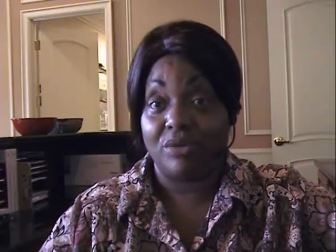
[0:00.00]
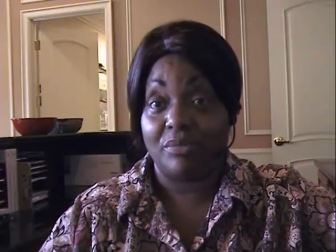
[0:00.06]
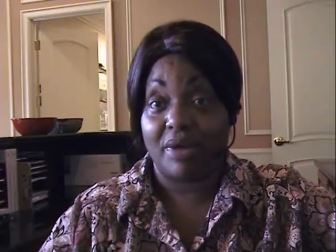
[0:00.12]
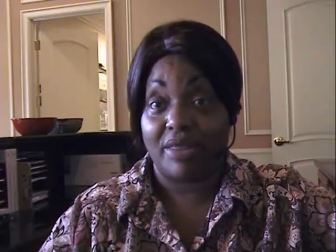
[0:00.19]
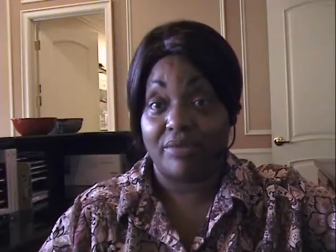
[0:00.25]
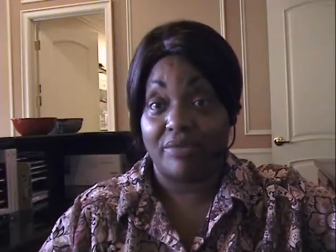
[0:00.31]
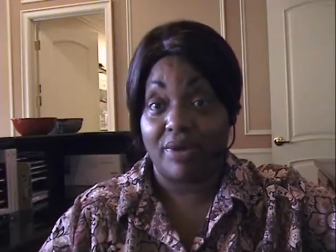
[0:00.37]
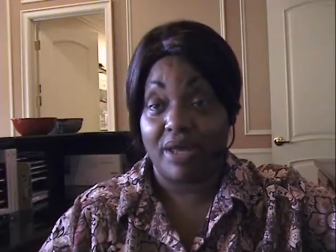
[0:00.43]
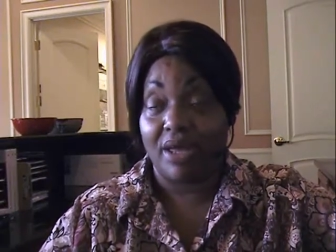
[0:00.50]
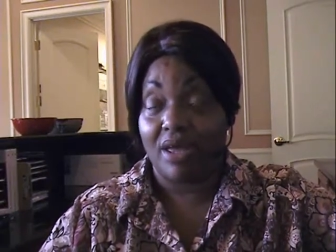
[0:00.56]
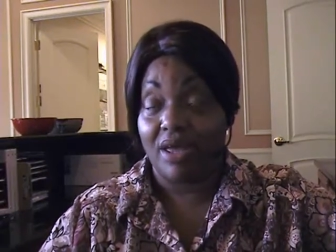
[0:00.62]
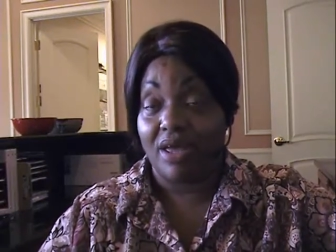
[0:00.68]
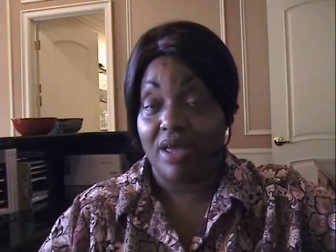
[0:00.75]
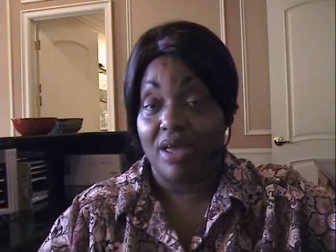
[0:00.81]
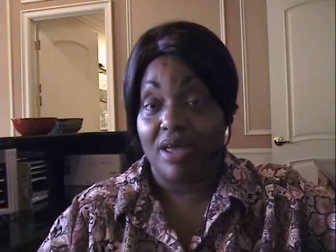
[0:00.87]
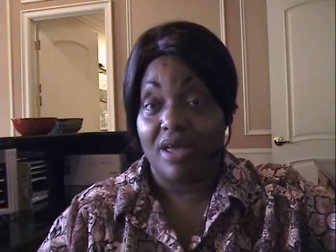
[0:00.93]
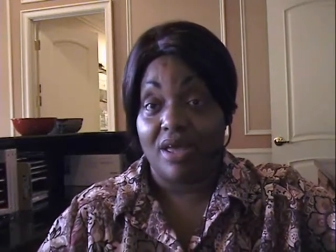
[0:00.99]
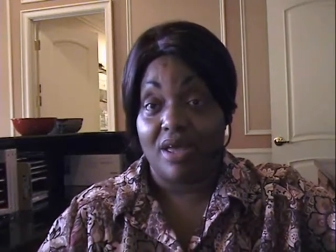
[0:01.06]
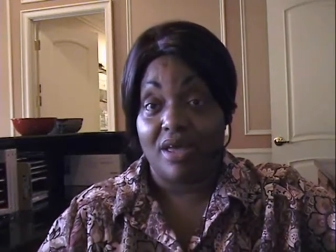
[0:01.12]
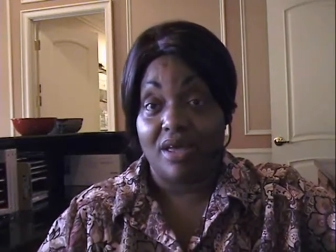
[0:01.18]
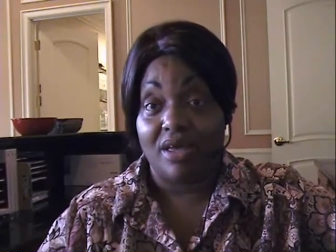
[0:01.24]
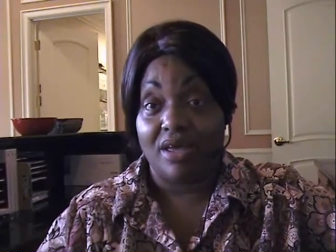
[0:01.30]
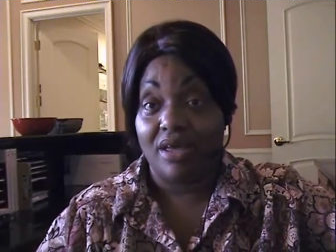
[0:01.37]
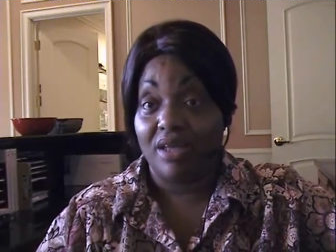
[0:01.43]
by the way,
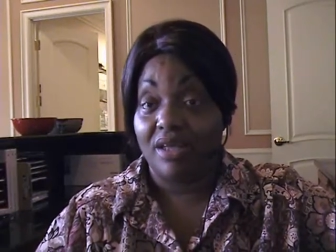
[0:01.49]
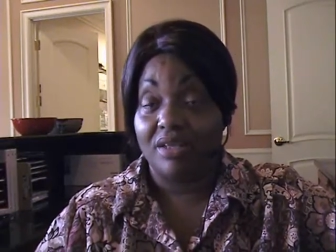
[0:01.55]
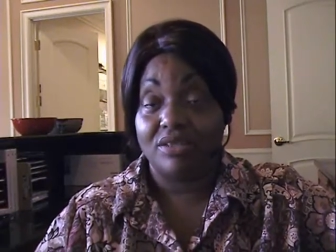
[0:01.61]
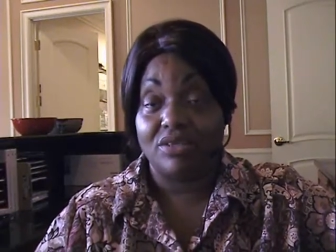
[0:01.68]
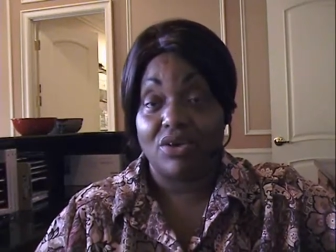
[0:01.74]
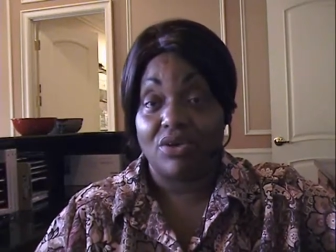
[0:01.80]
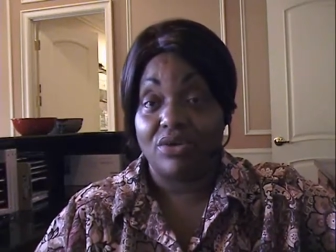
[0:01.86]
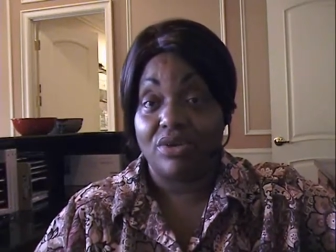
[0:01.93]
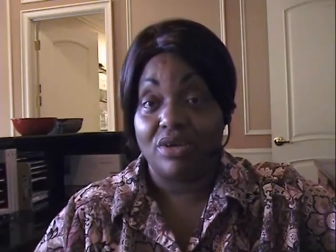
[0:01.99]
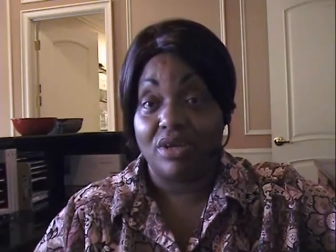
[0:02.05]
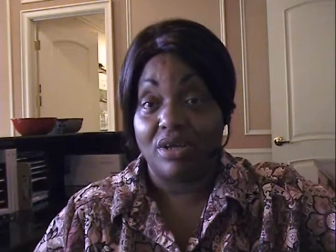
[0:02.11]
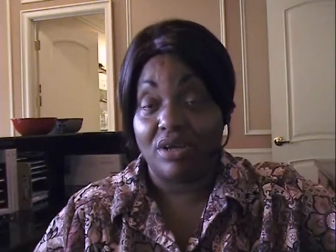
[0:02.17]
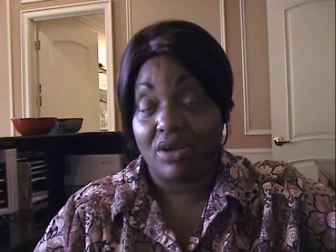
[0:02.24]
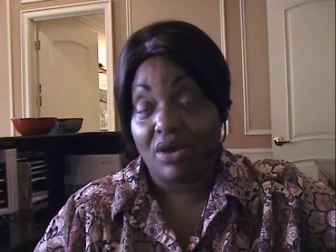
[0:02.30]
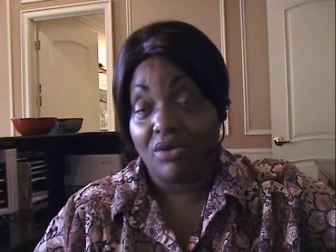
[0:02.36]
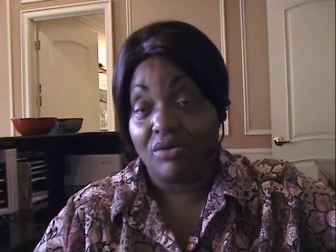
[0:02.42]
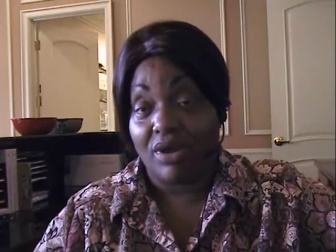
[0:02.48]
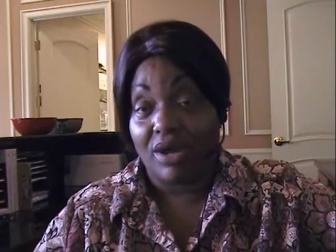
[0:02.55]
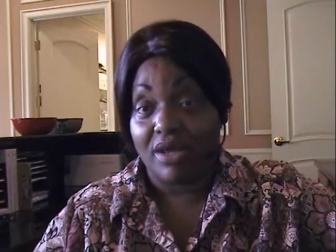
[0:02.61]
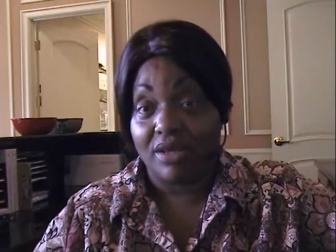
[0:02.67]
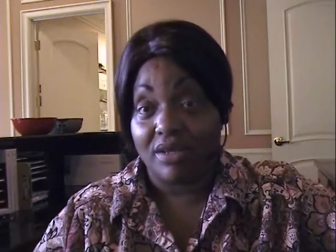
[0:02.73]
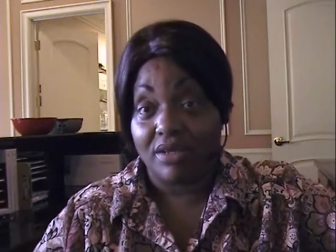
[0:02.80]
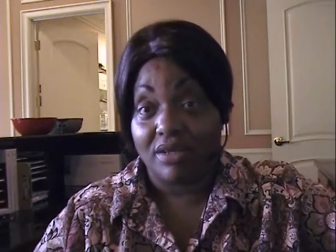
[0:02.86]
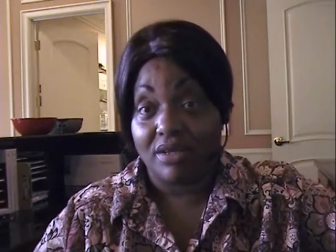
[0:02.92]
it's all good. All
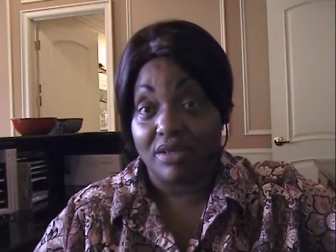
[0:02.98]
right.